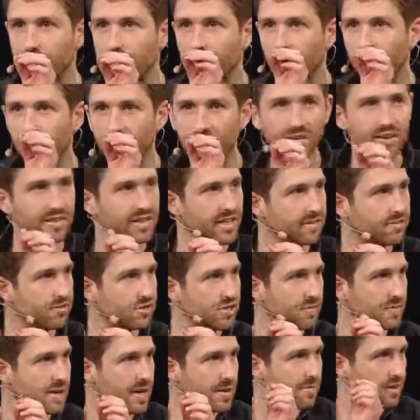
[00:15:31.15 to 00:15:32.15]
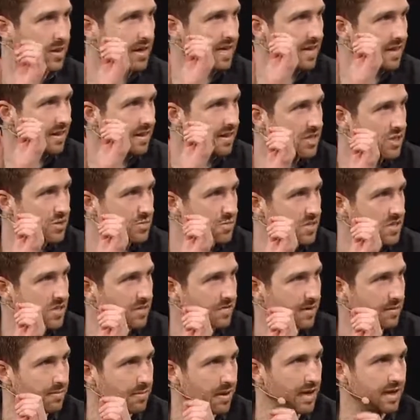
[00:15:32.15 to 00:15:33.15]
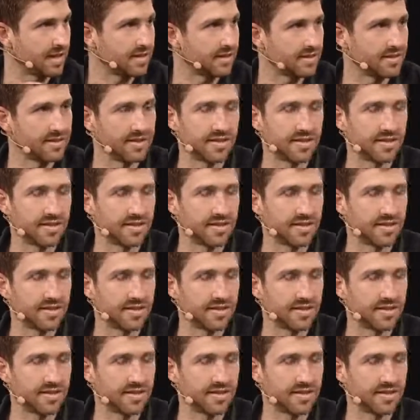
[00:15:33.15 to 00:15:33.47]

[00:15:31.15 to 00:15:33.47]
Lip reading: perfect levers of manipulating this specific mind,